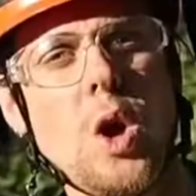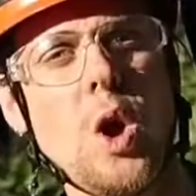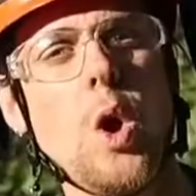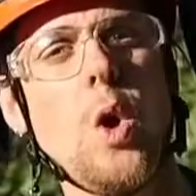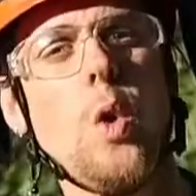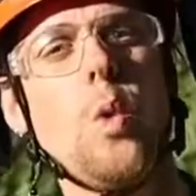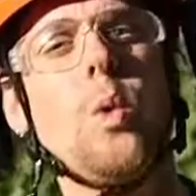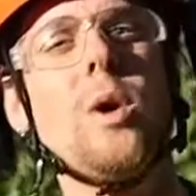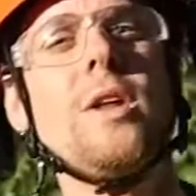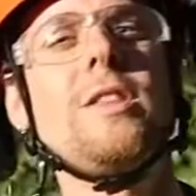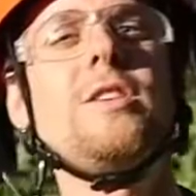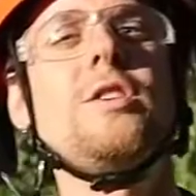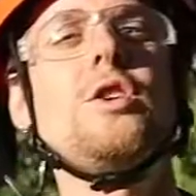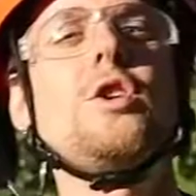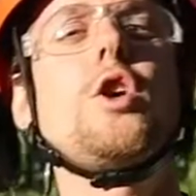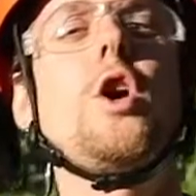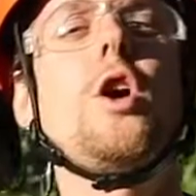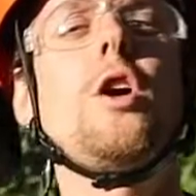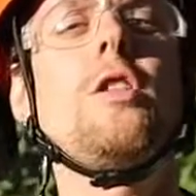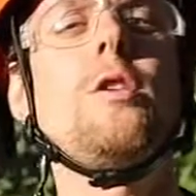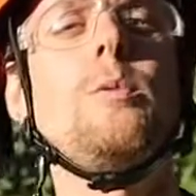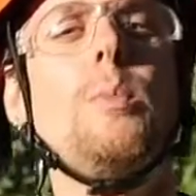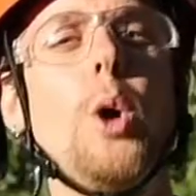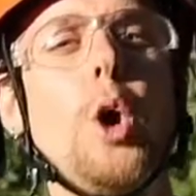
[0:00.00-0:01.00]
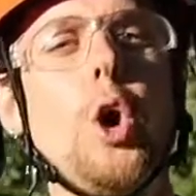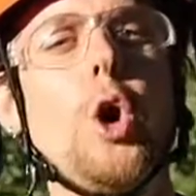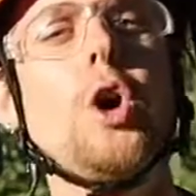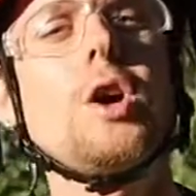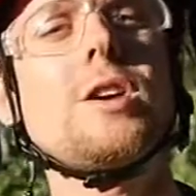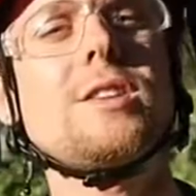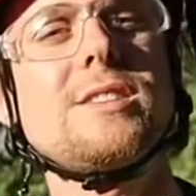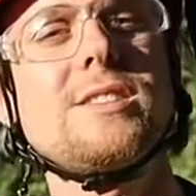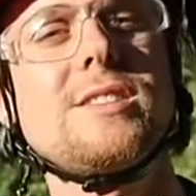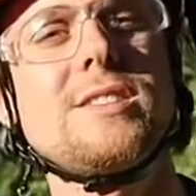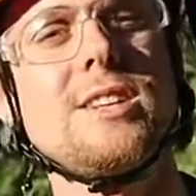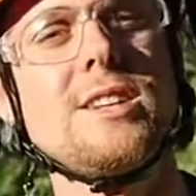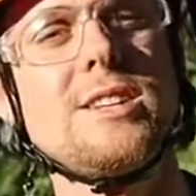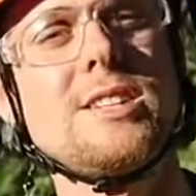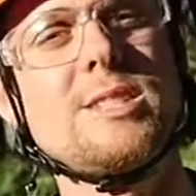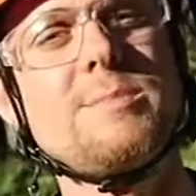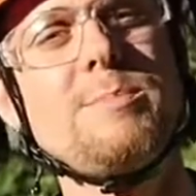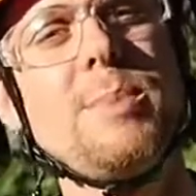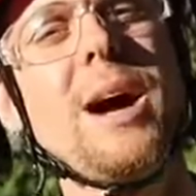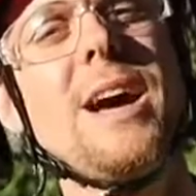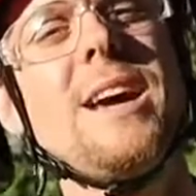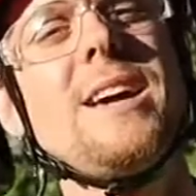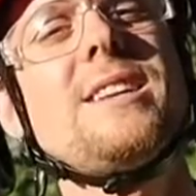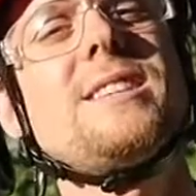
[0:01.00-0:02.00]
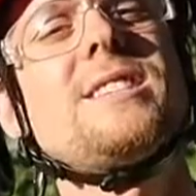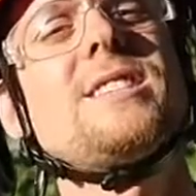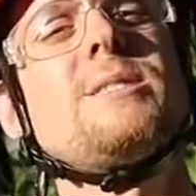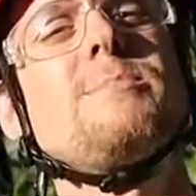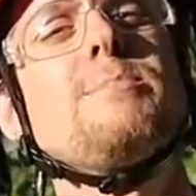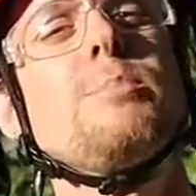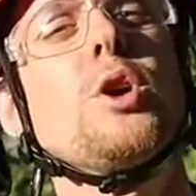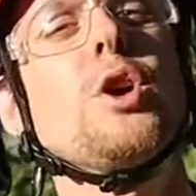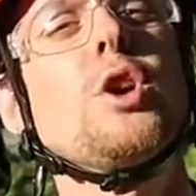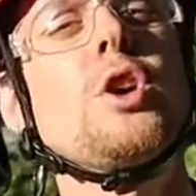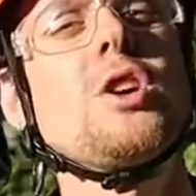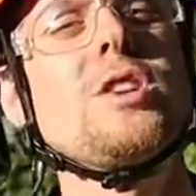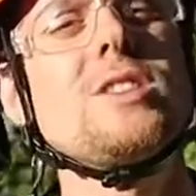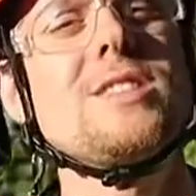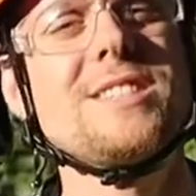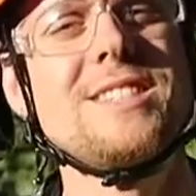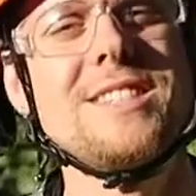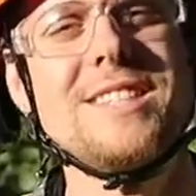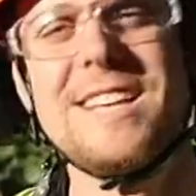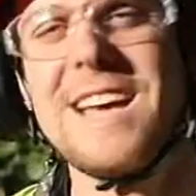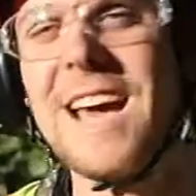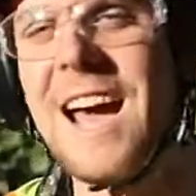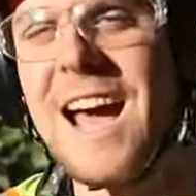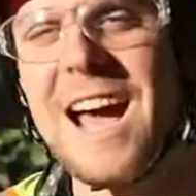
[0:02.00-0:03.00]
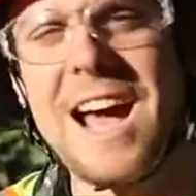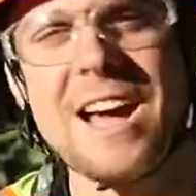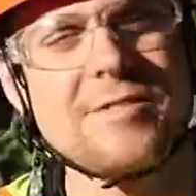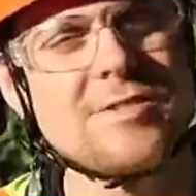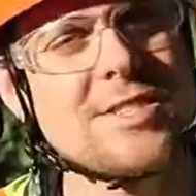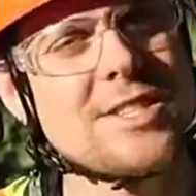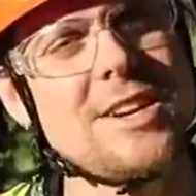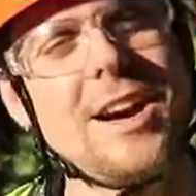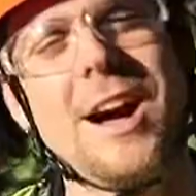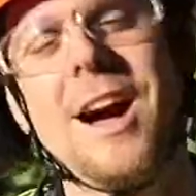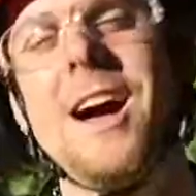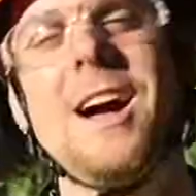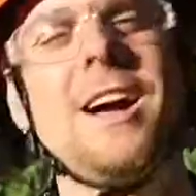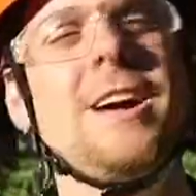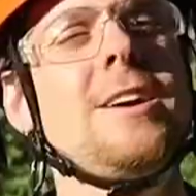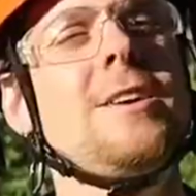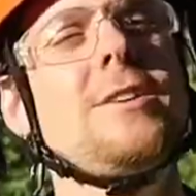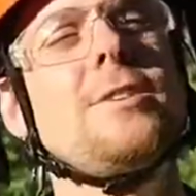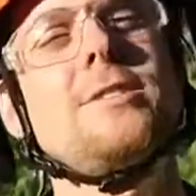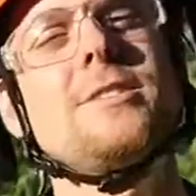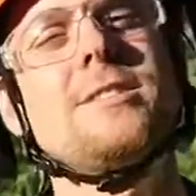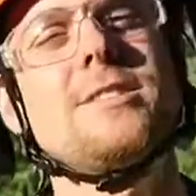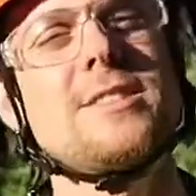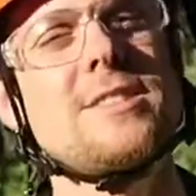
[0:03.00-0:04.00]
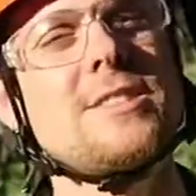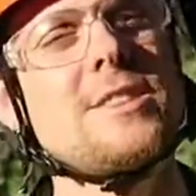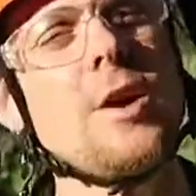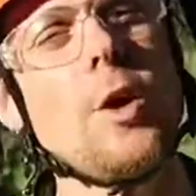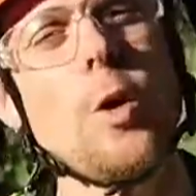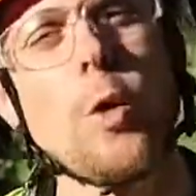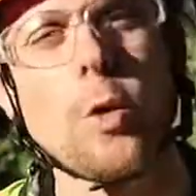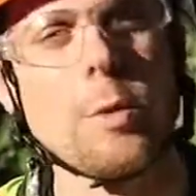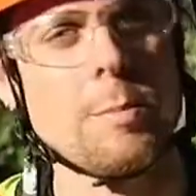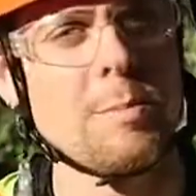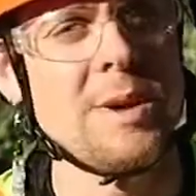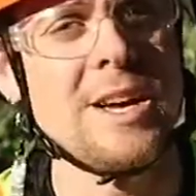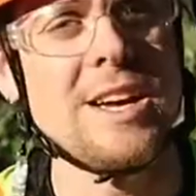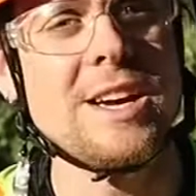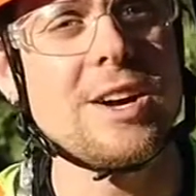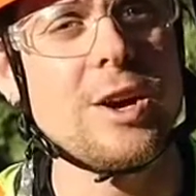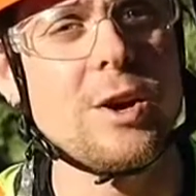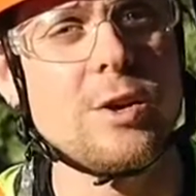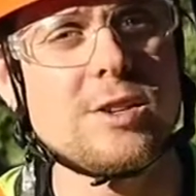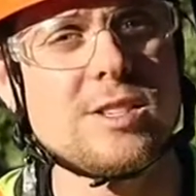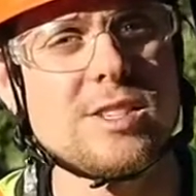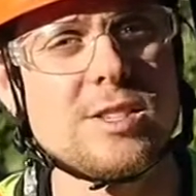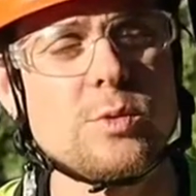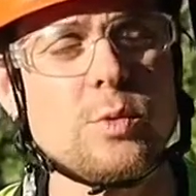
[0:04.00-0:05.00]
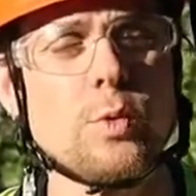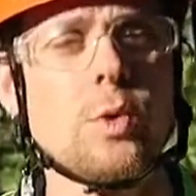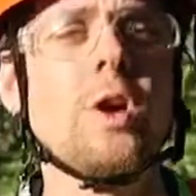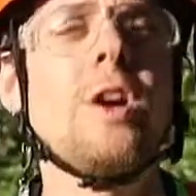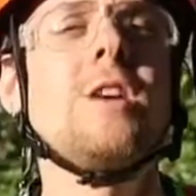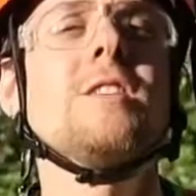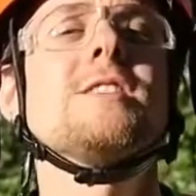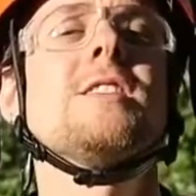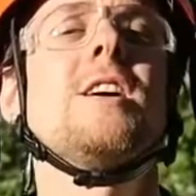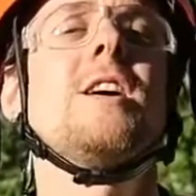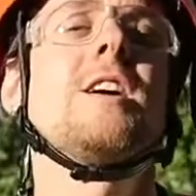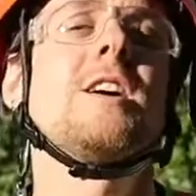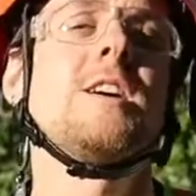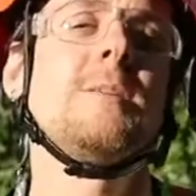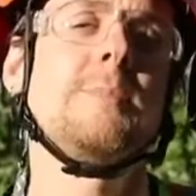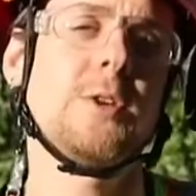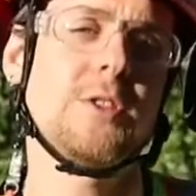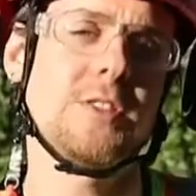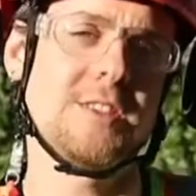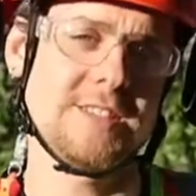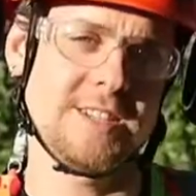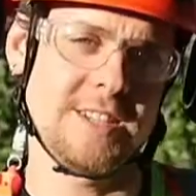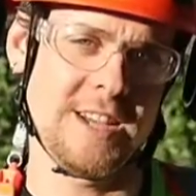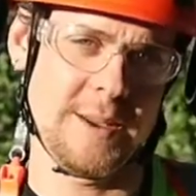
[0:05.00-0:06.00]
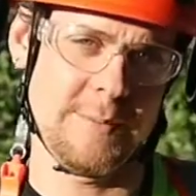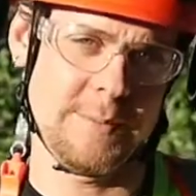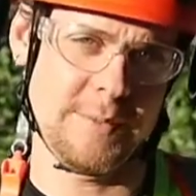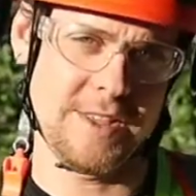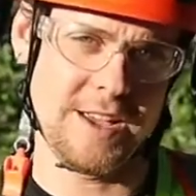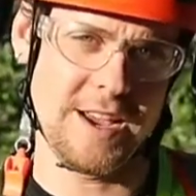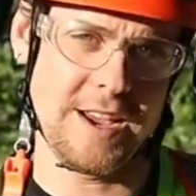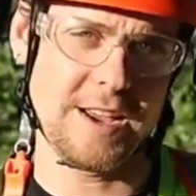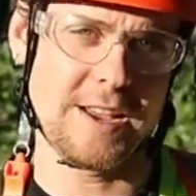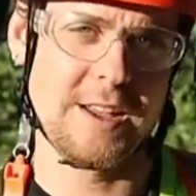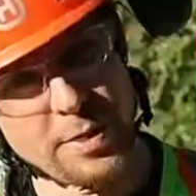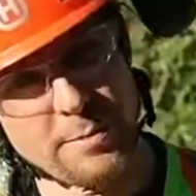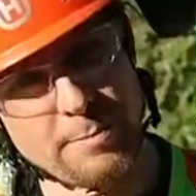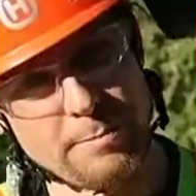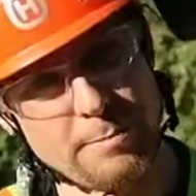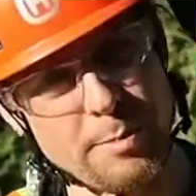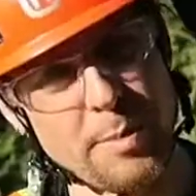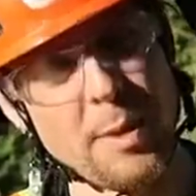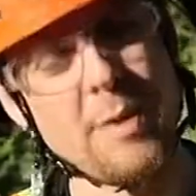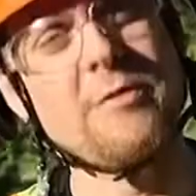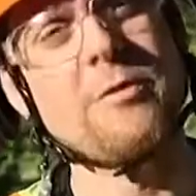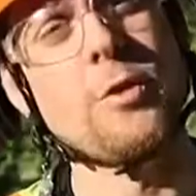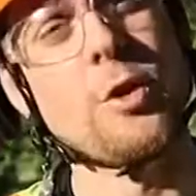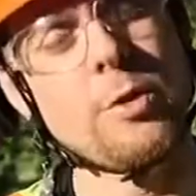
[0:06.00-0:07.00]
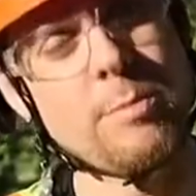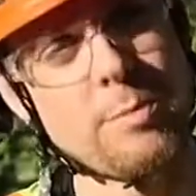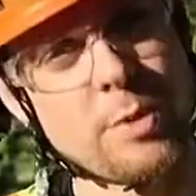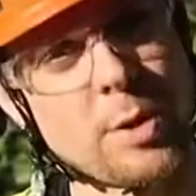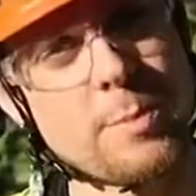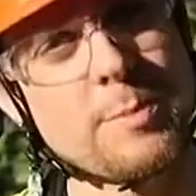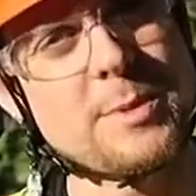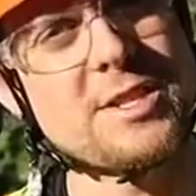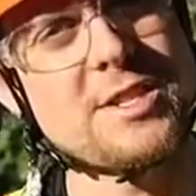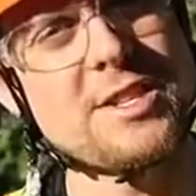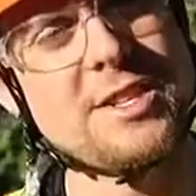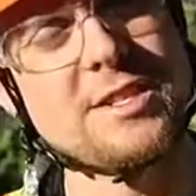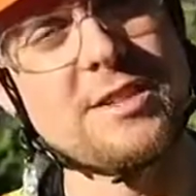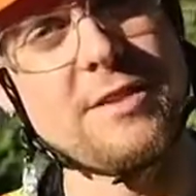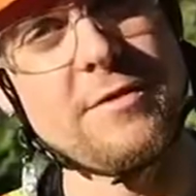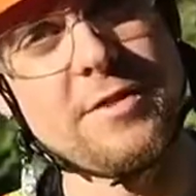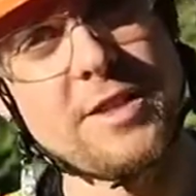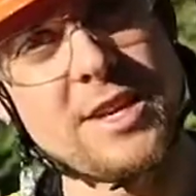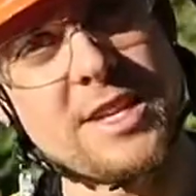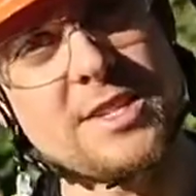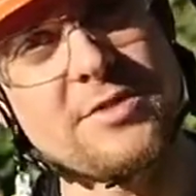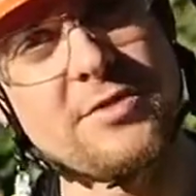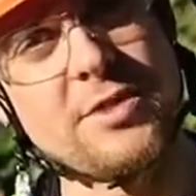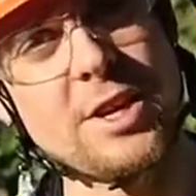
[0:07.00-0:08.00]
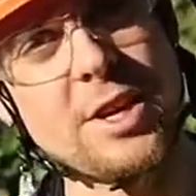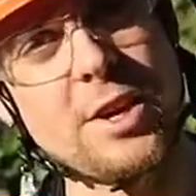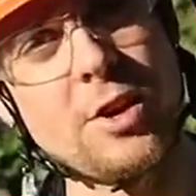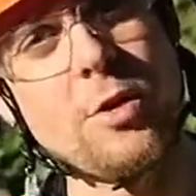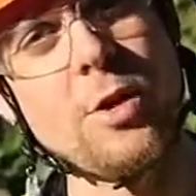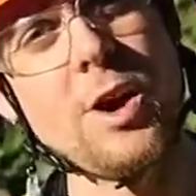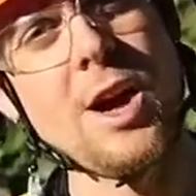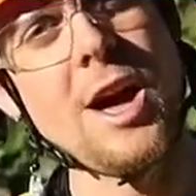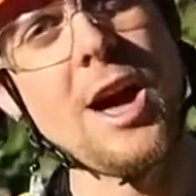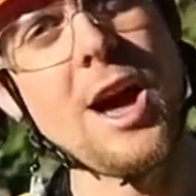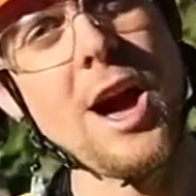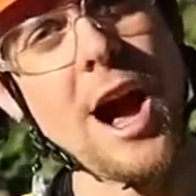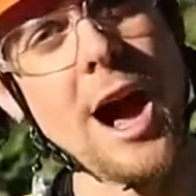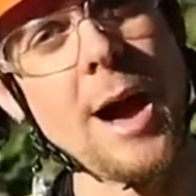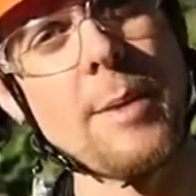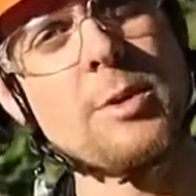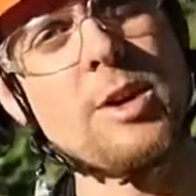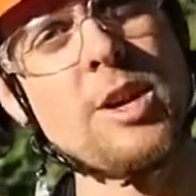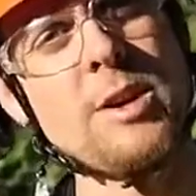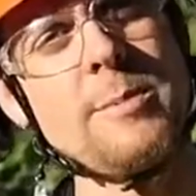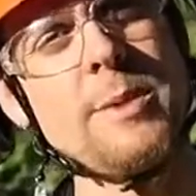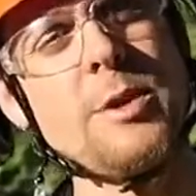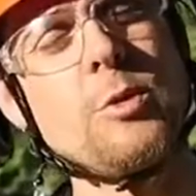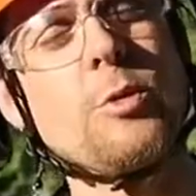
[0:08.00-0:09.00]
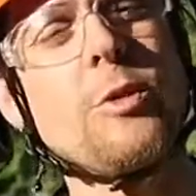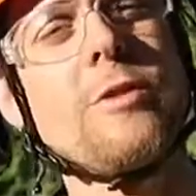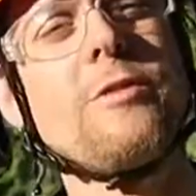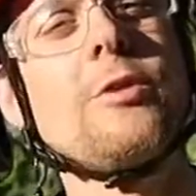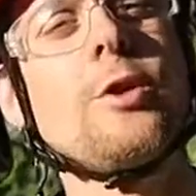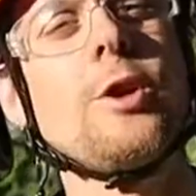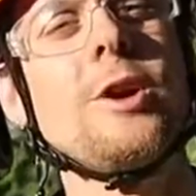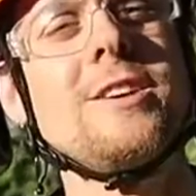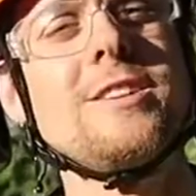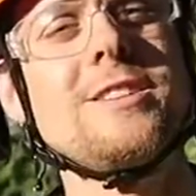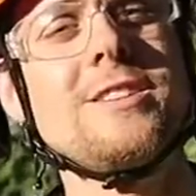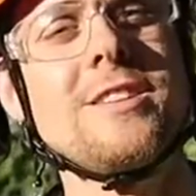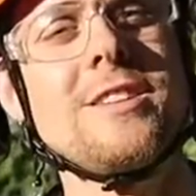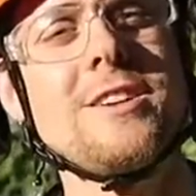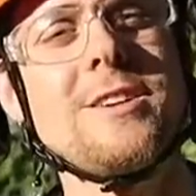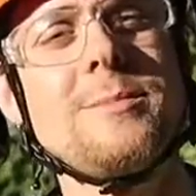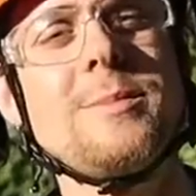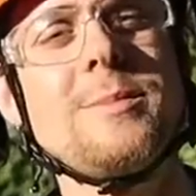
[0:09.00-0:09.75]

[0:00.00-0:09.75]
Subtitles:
Whether you call them hooks, spikes, spurs, gaffs, irons, or picos, we're all talking about the same thing. But for the purposes of this video, I'm going to be referring to them